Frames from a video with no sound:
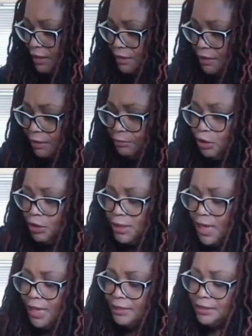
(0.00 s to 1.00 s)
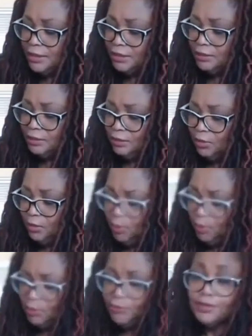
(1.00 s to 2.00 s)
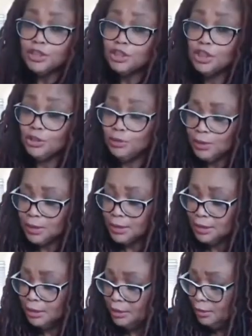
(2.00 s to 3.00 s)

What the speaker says: So I'm just adding all of the juice